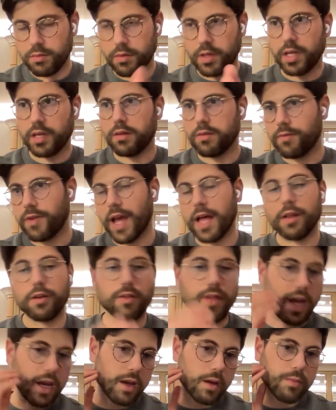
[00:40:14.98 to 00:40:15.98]
then the value
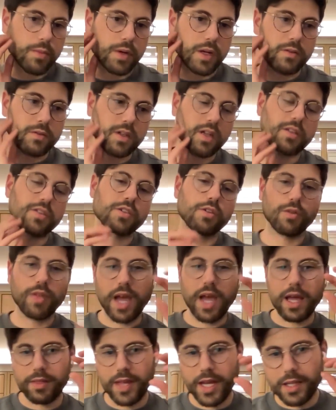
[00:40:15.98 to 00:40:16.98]
of that company goes down. And so
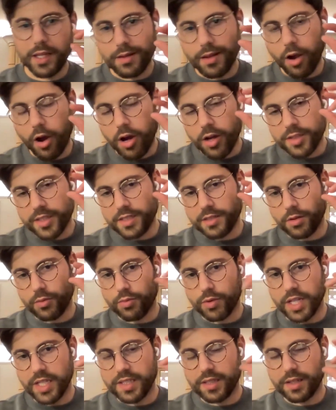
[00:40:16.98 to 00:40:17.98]
that that causes a
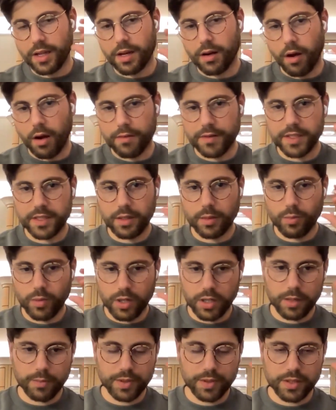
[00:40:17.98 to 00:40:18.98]
reset, obviously, in
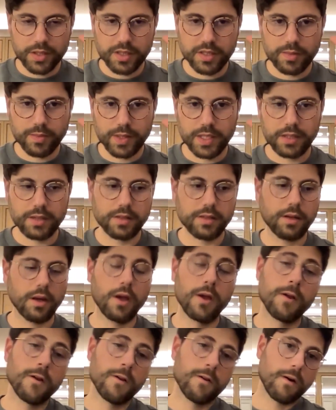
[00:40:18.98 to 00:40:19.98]
market participants.
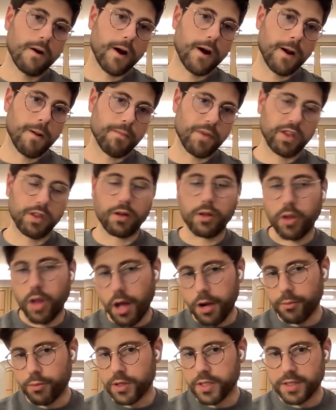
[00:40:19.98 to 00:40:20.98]
Uh, I think a
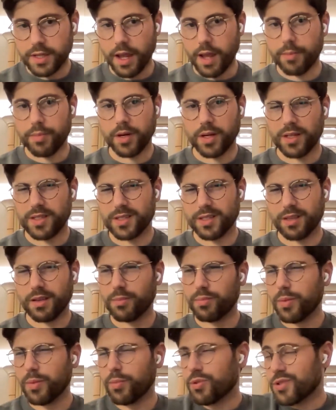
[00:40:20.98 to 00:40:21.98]
lot of what is happening is I
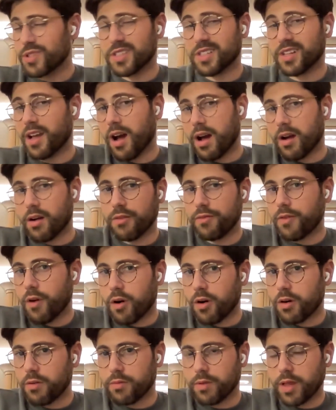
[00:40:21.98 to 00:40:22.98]
think people were just caught off
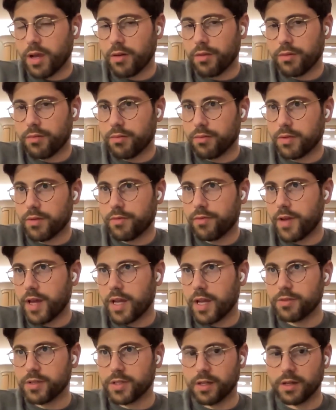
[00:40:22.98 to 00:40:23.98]
guard with how the, the
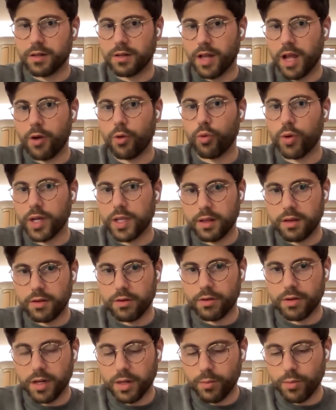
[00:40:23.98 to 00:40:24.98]
Fed was going to, how quickly they
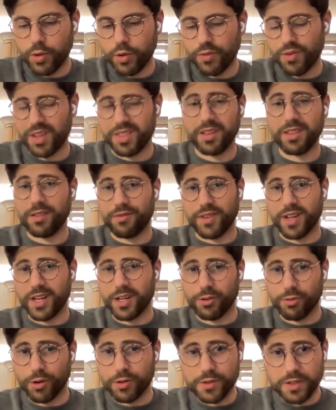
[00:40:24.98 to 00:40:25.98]
were going to move. I think the Fed
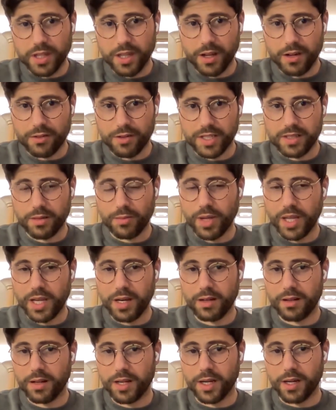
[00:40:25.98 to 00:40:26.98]
grossly
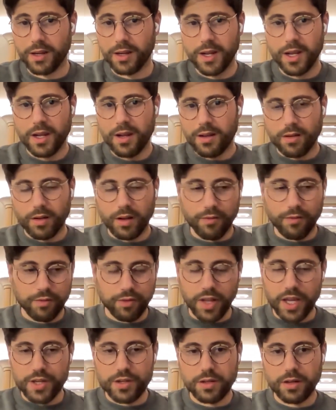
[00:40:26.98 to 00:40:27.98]
underestimated like
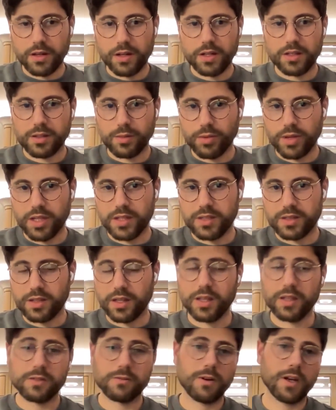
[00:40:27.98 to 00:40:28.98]
inflation and some of these
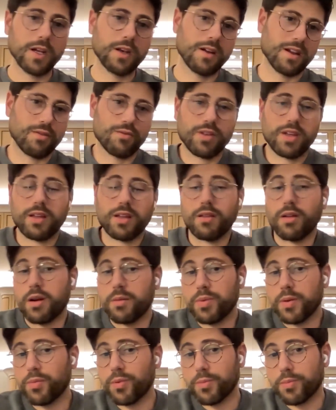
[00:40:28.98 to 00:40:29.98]
things, right? I don't think a lot
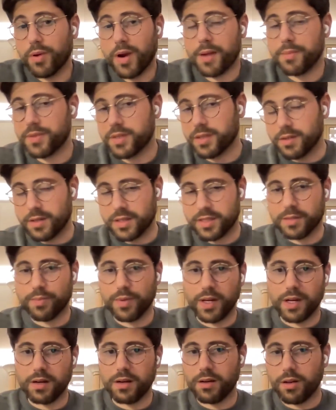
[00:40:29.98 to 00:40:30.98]
of people perhaps
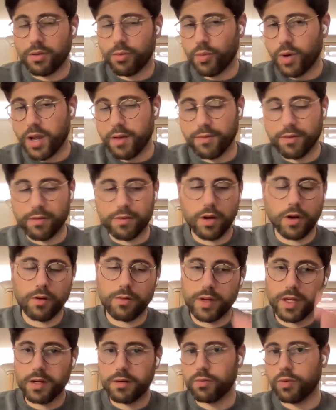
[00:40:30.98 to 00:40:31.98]
anticipated another wave of
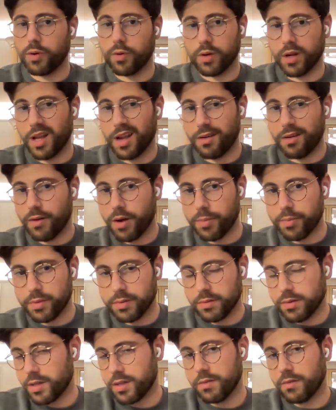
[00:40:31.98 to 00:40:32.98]
COVID. We were kind of up
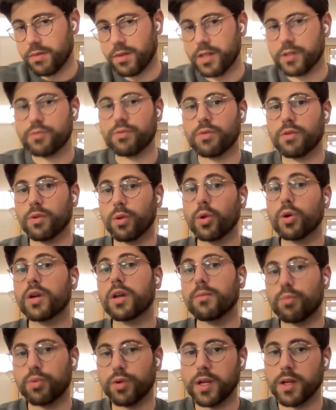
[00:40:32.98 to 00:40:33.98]
and, and things were
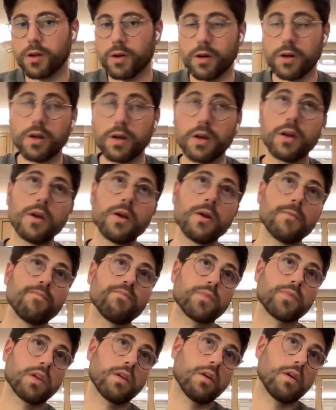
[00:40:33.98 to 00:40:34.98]
looking pretty good
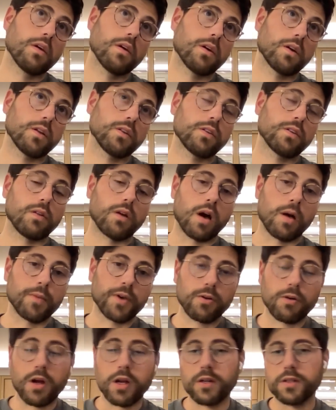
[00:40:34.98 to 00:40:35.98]
until
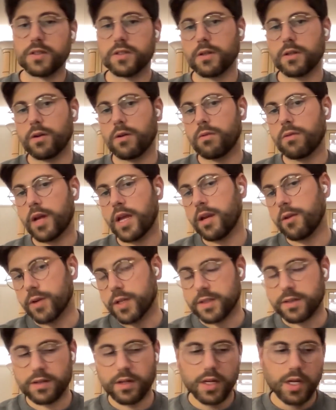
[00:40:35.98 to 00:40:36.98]
Omicron. And so,
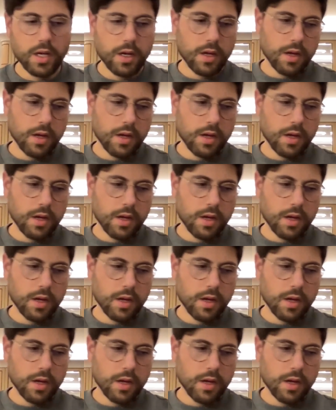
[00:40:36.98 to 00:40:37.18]
anyways,